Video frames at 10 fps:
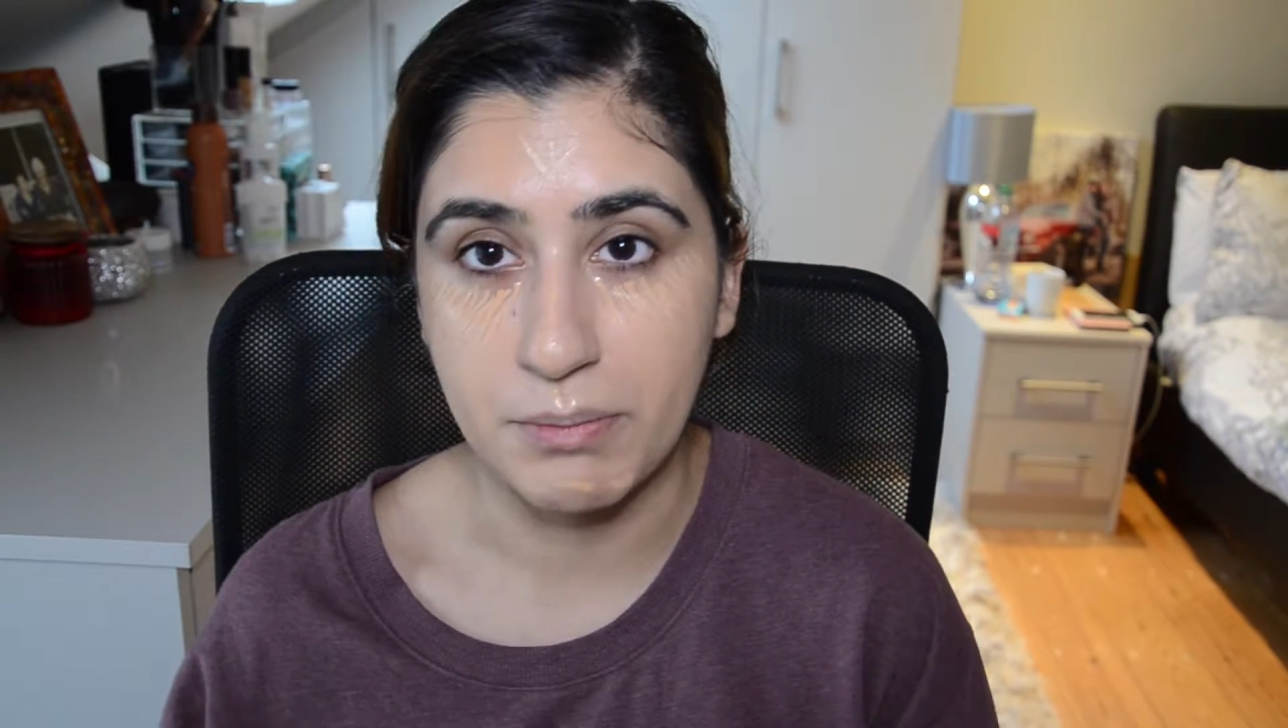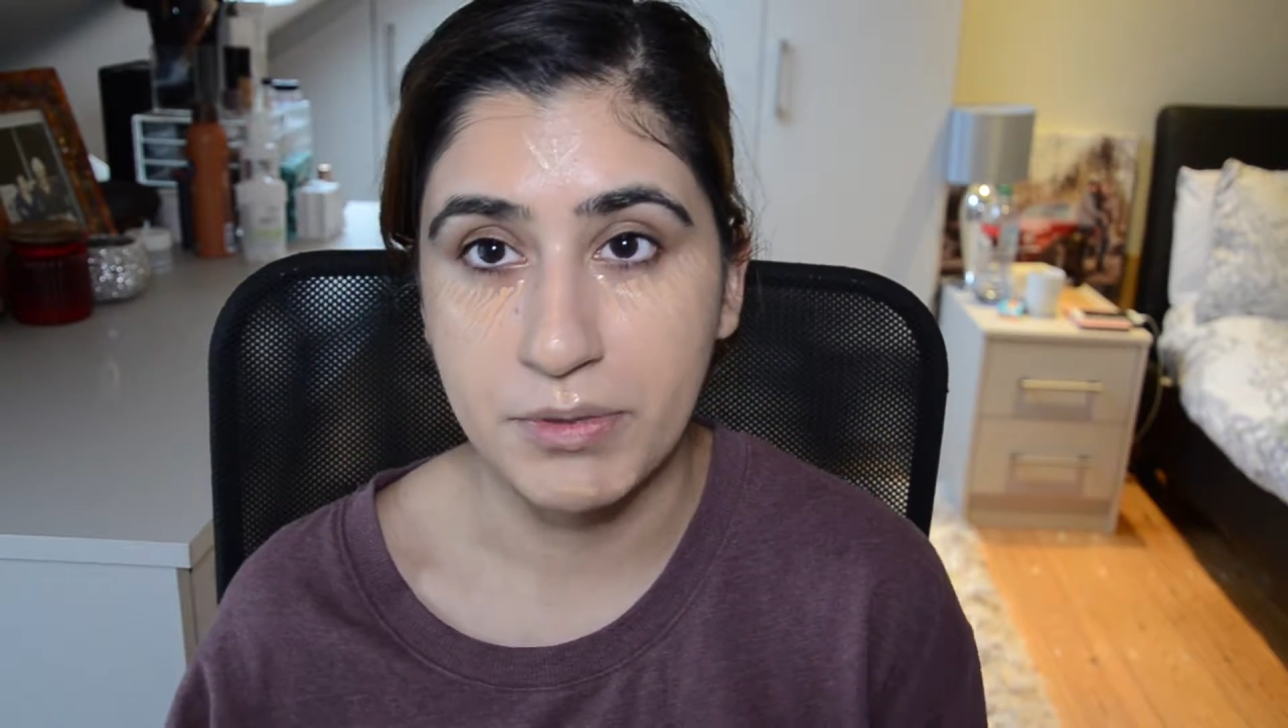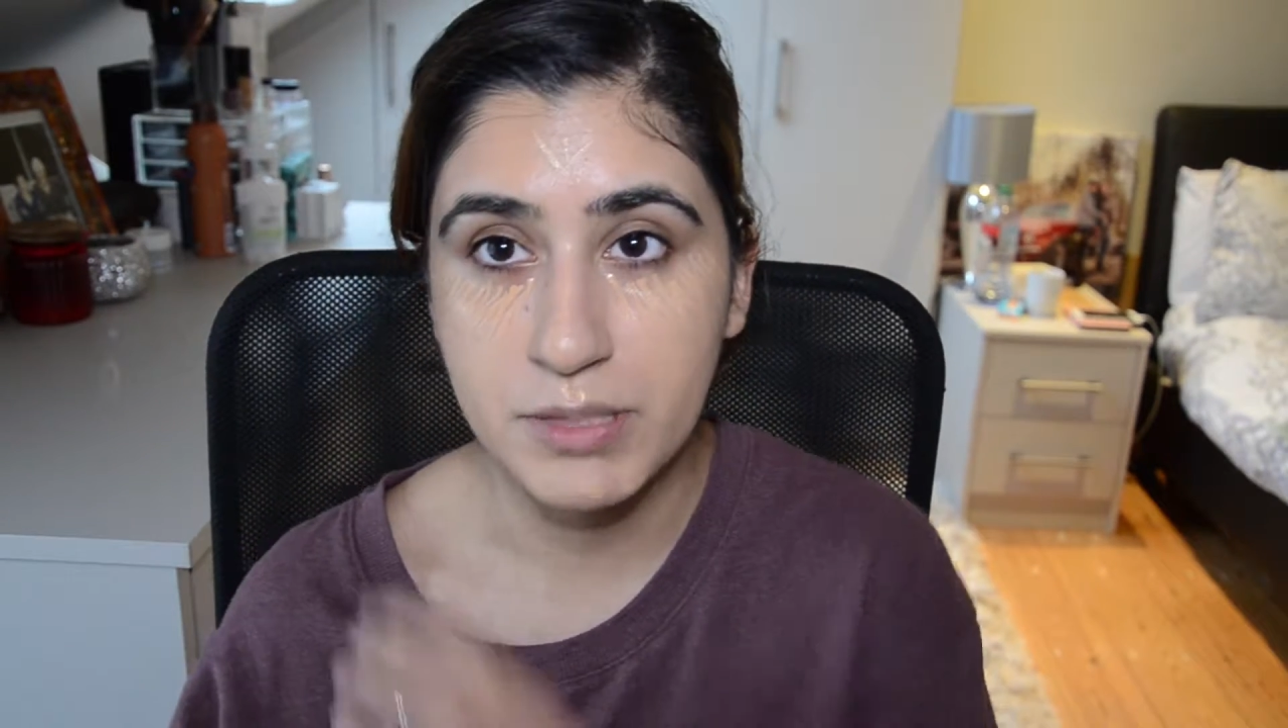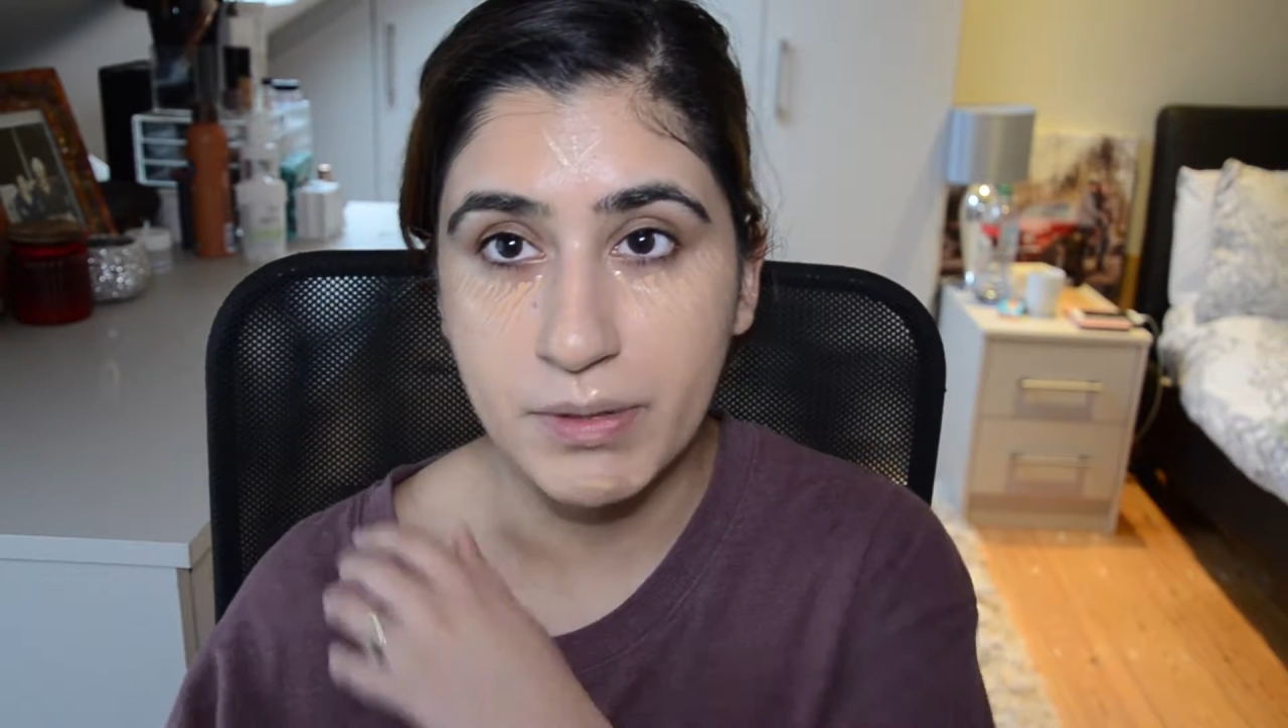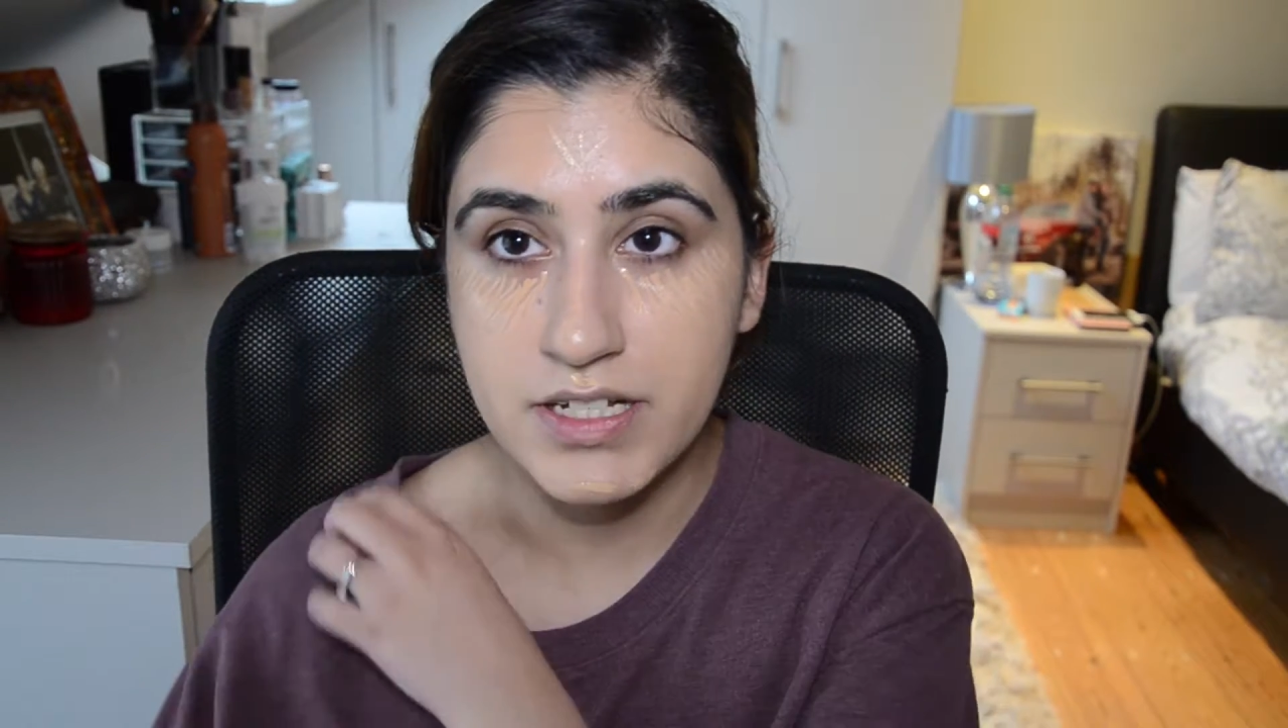
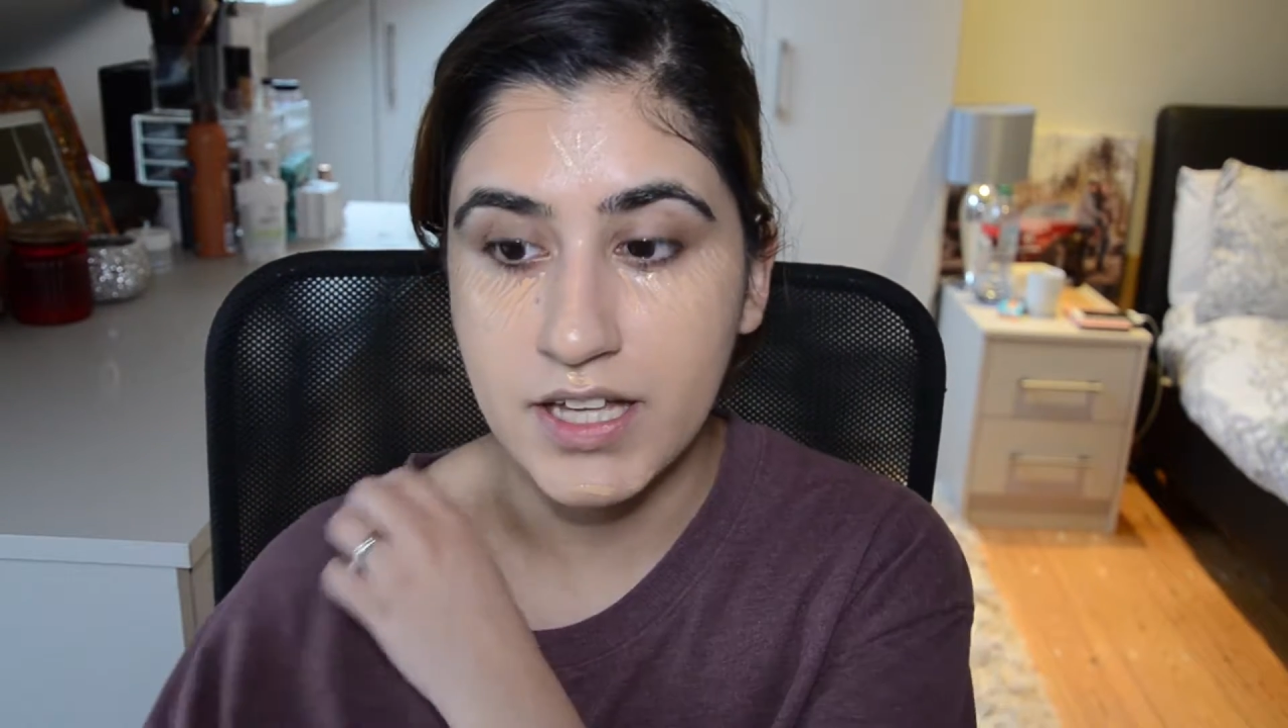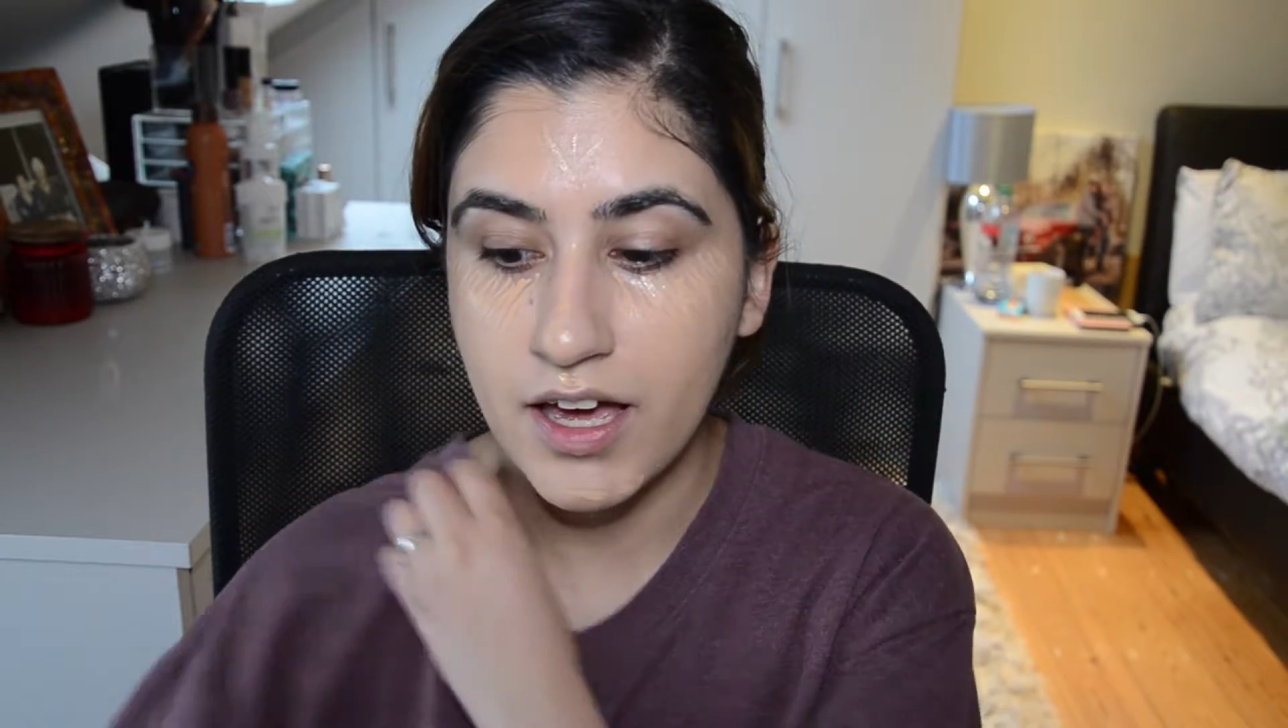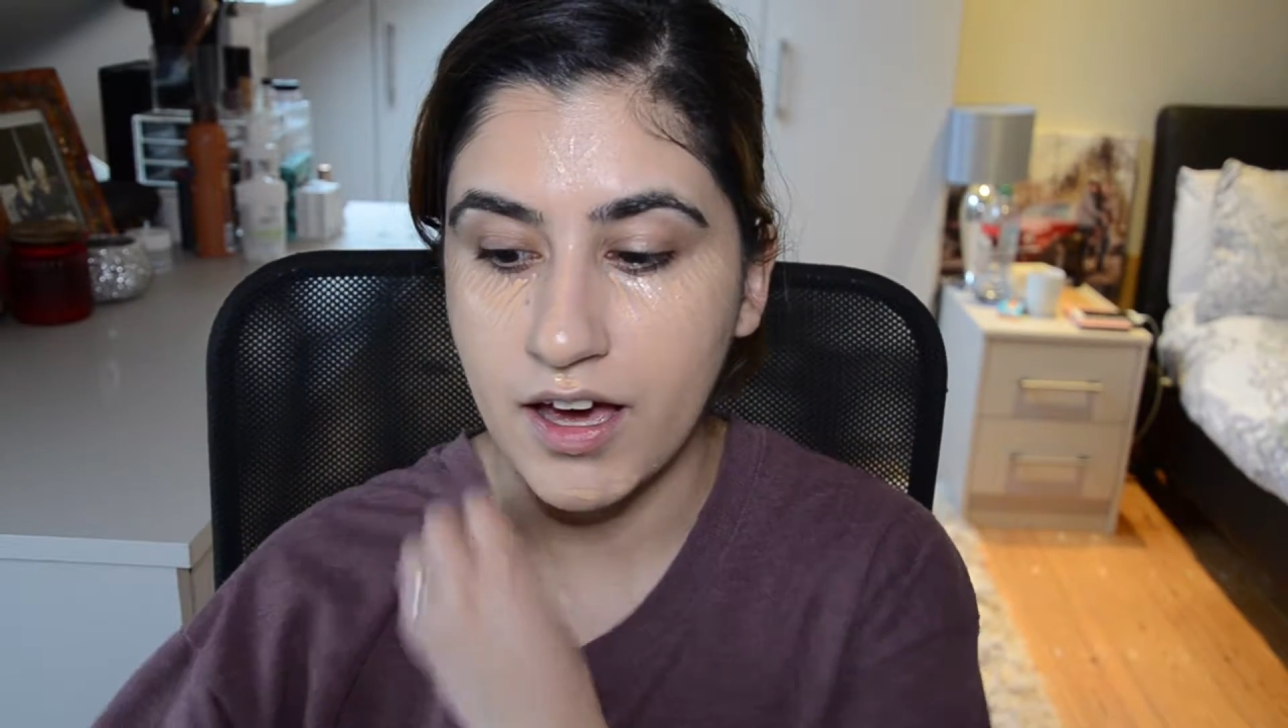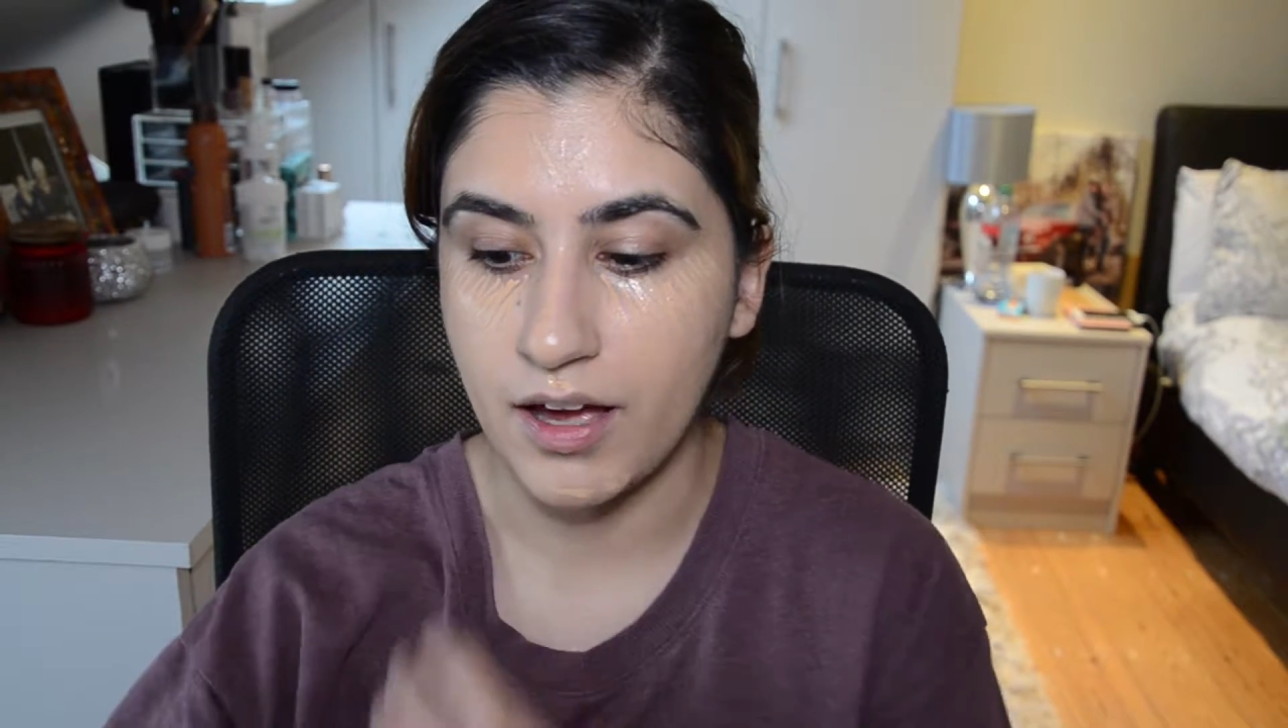beauty blender.